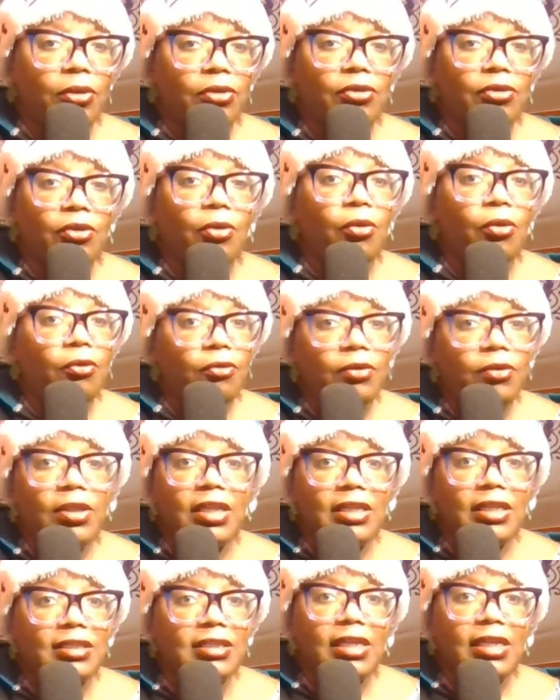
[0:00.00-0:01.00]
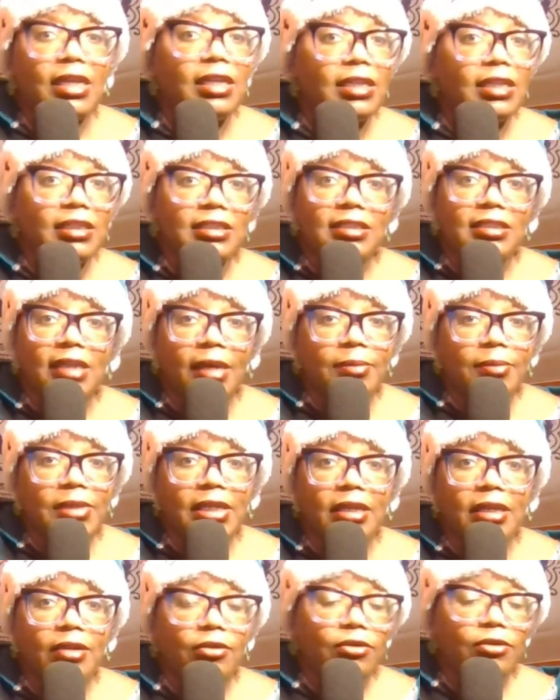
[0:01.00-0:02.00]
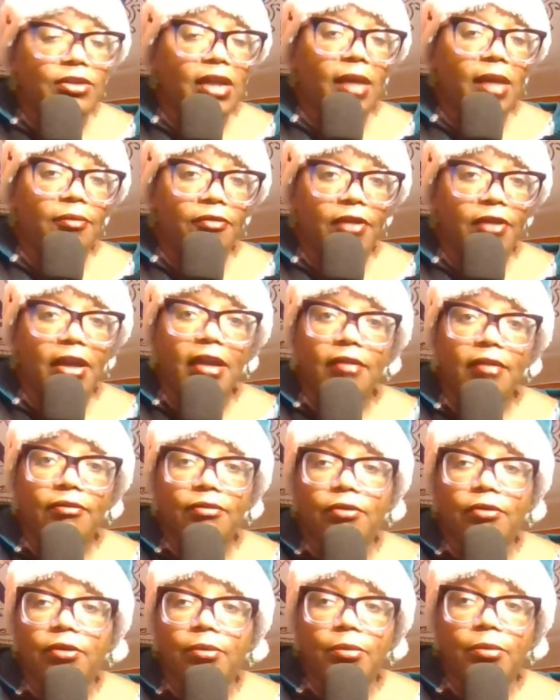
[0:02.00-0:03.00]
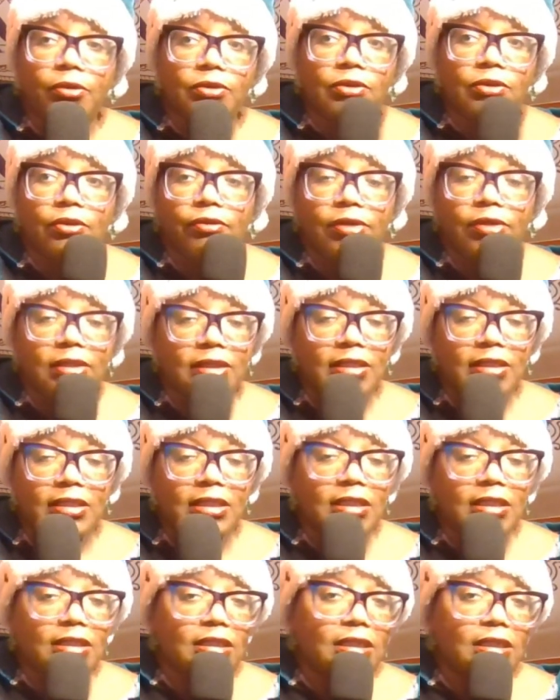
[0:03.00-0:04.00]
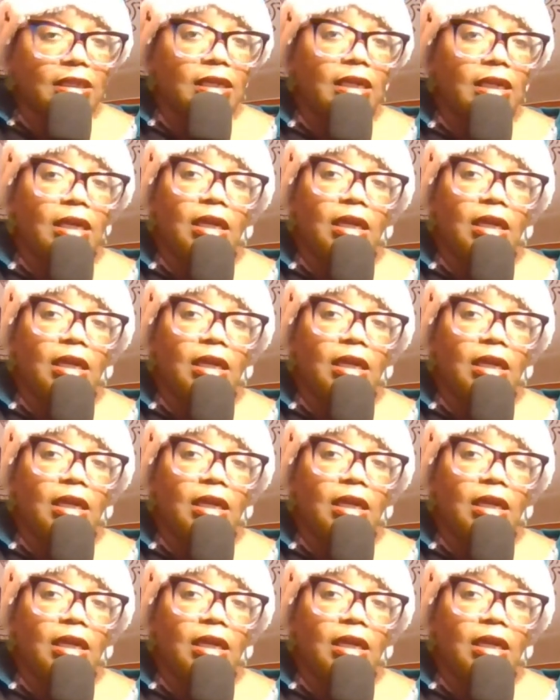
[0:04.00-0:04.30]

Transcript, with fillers: So hopefully they stay at least top ten or top five for most of the rest of the season.